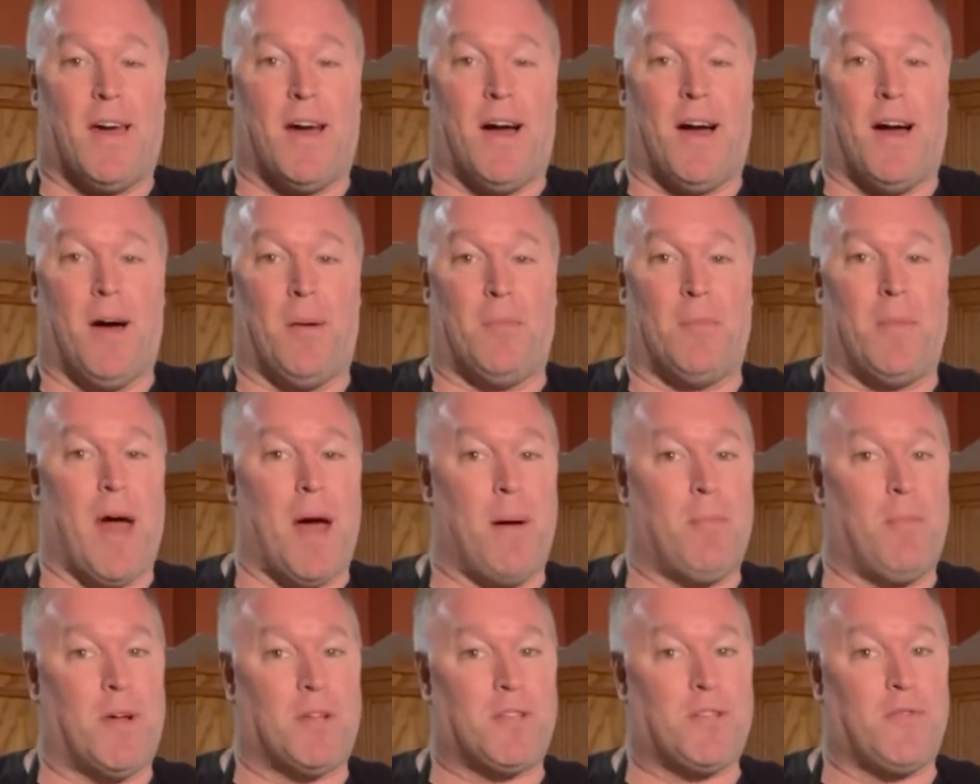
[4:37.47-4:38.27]

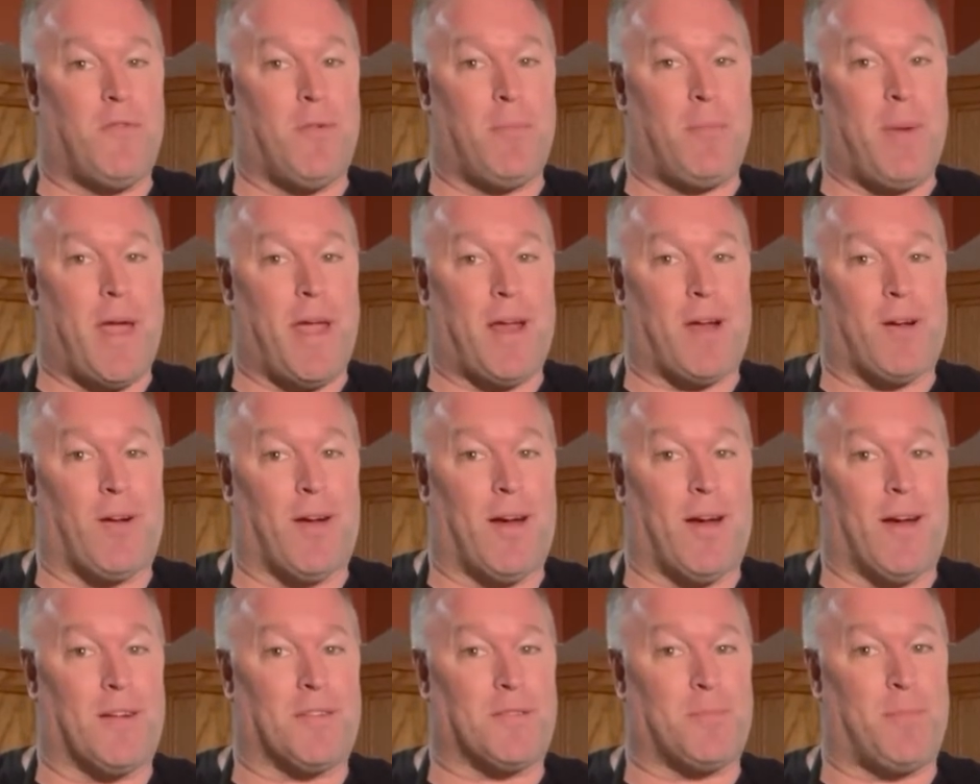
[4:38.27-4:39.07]
Not much of a baker
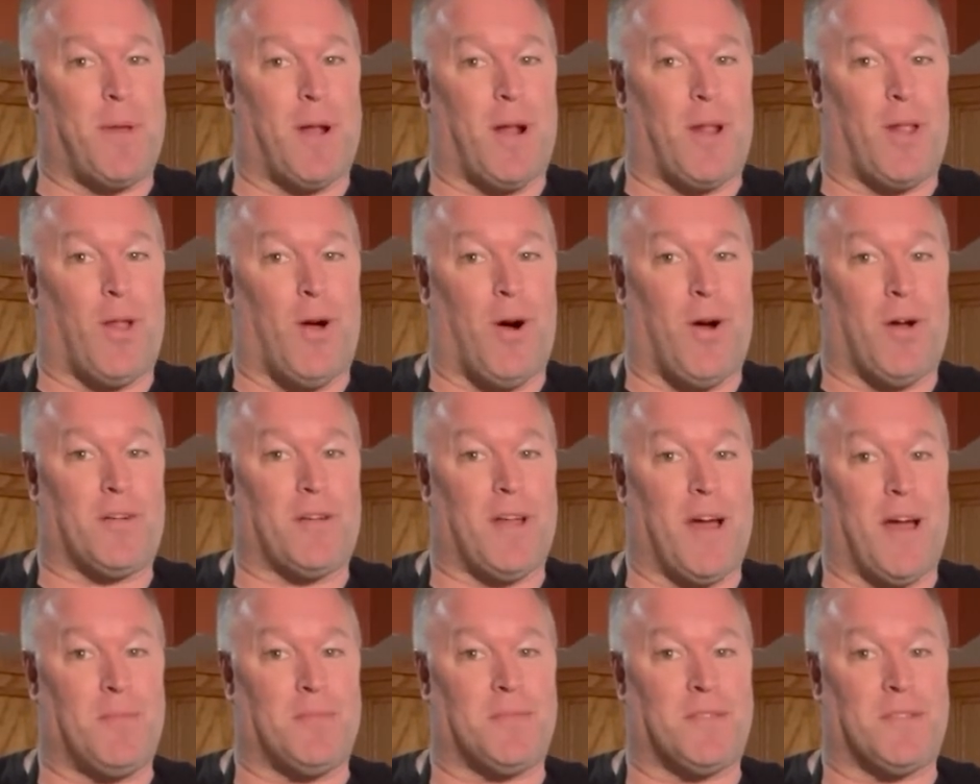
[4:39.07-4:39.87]
here. It's been a long
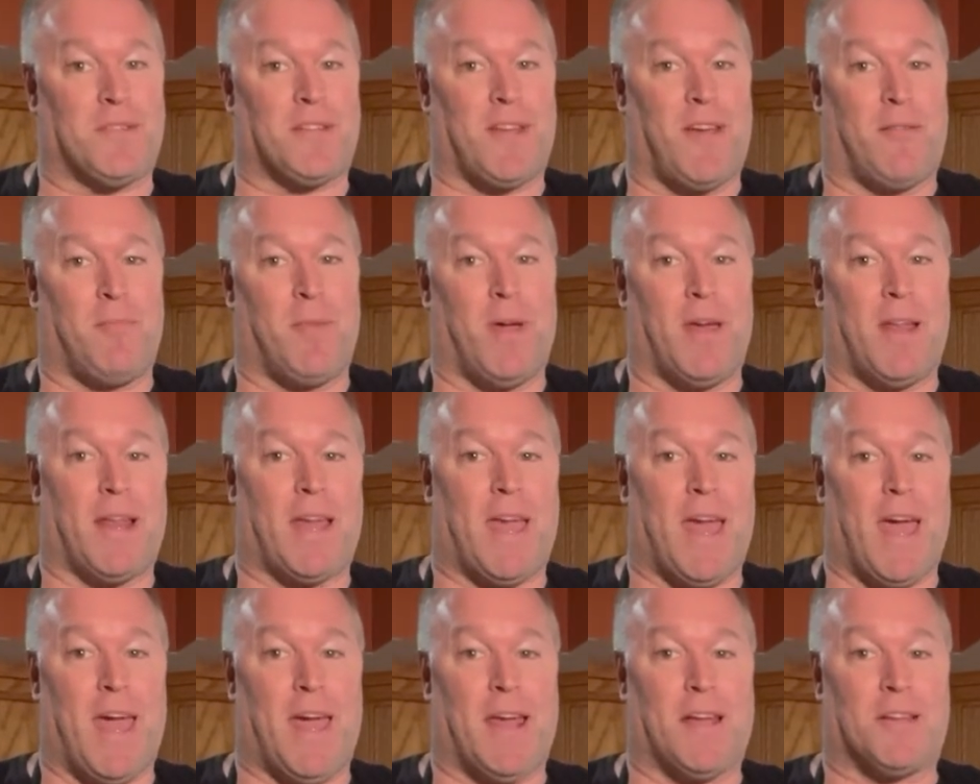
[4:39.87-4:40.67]
time since I've made a
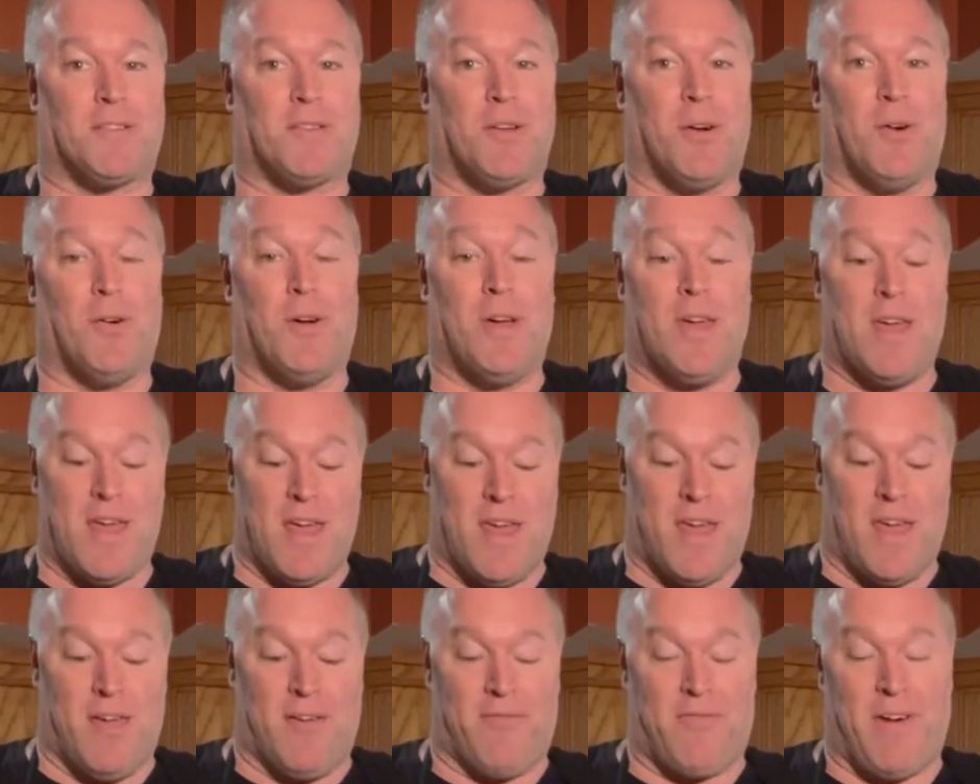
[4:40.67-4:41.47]
cake, so
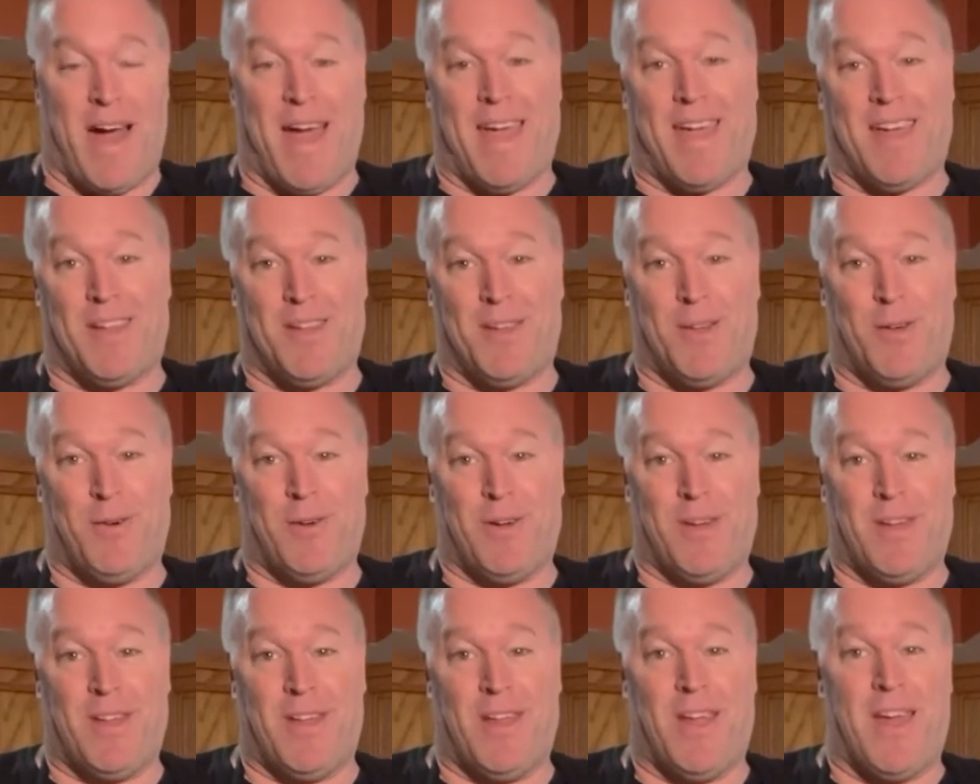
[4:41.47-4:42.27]
if I can
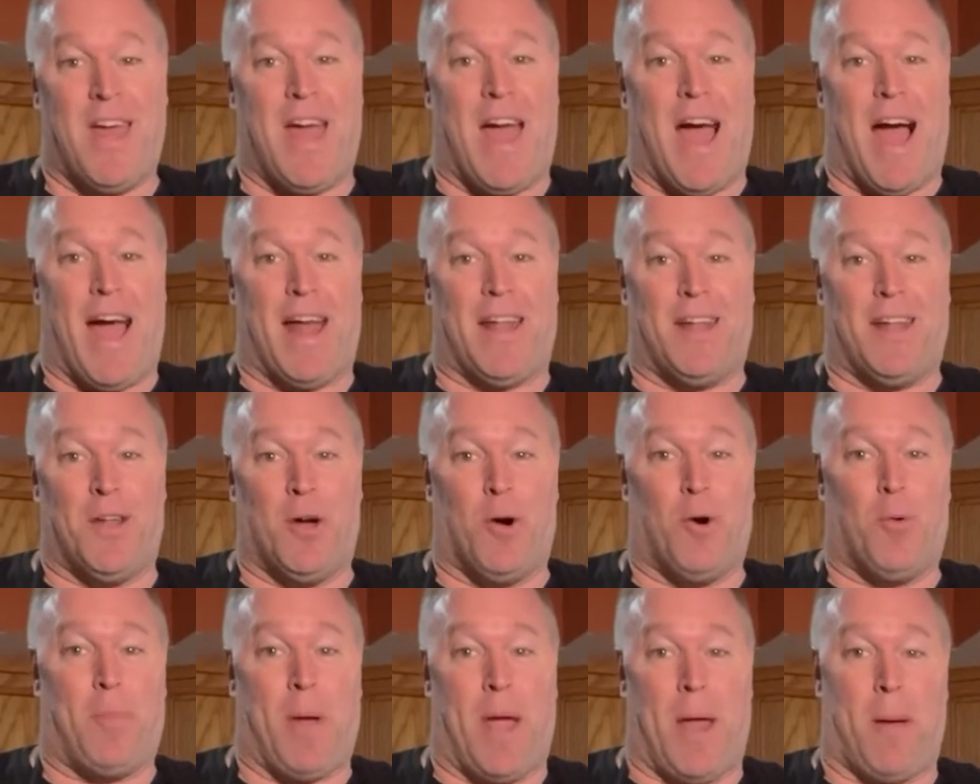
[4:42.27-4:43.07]
do it, I
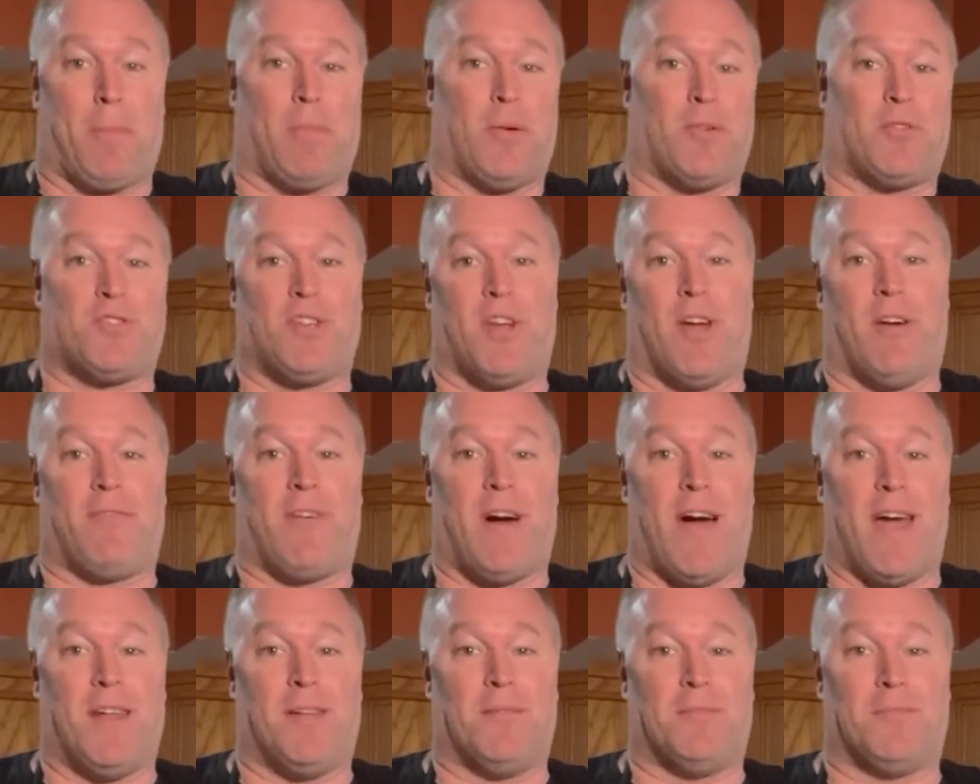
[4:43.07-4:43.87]
know Pampered Chef
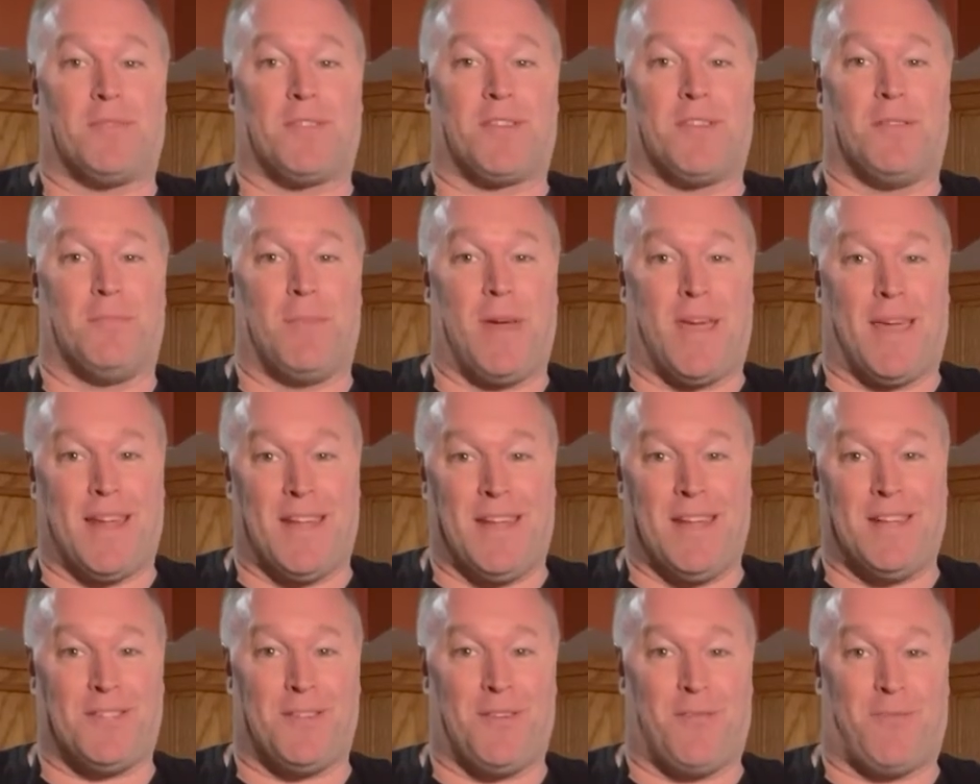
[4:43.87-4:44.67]
items can make it
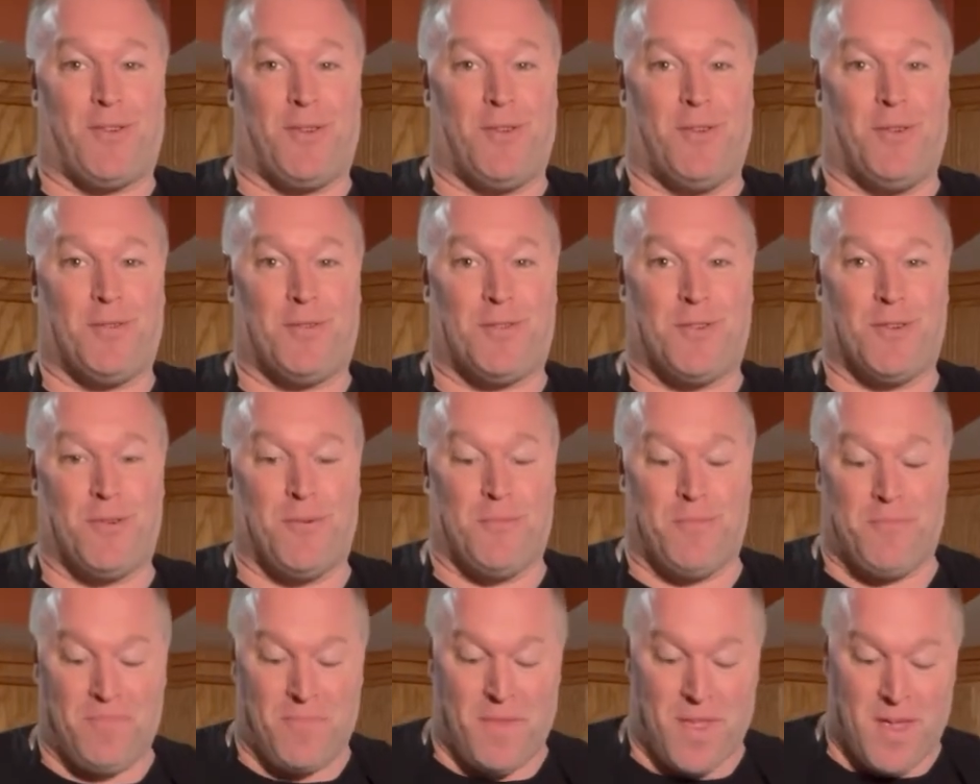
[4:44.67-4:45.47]
easy for you
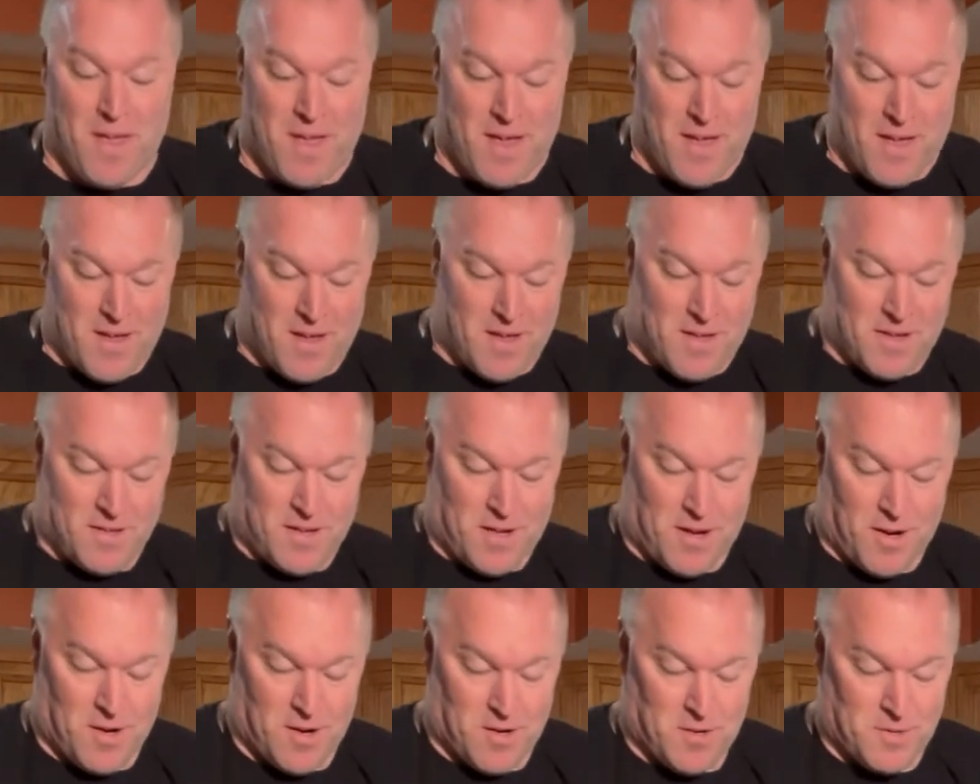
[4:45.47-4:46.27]
too.
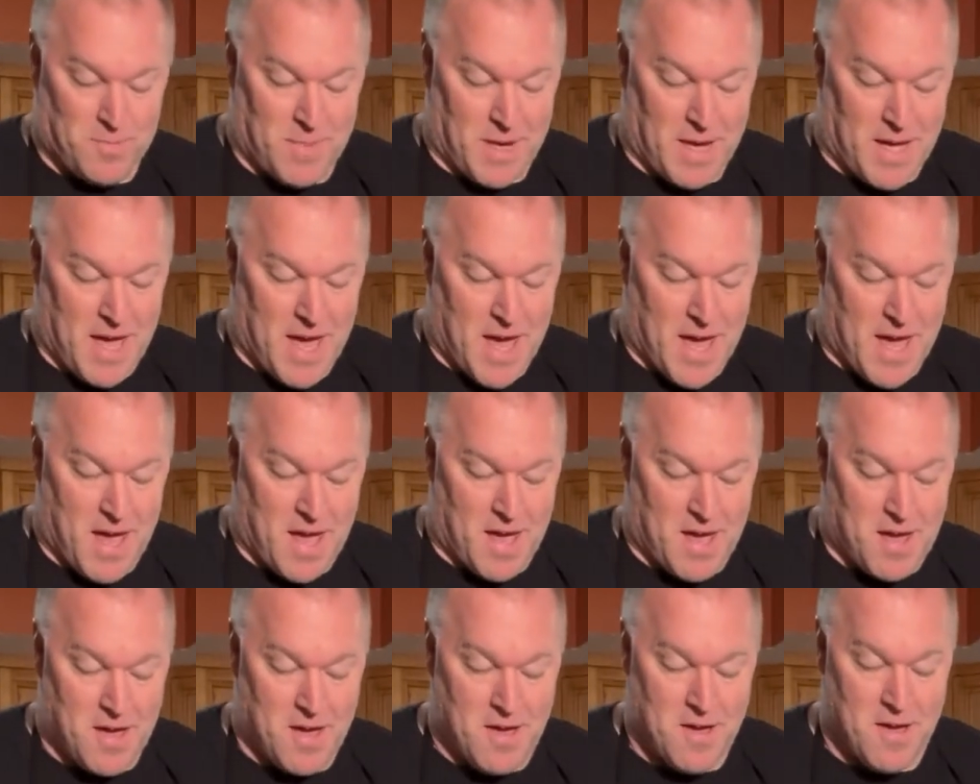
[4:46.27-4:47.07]
Here's my cake.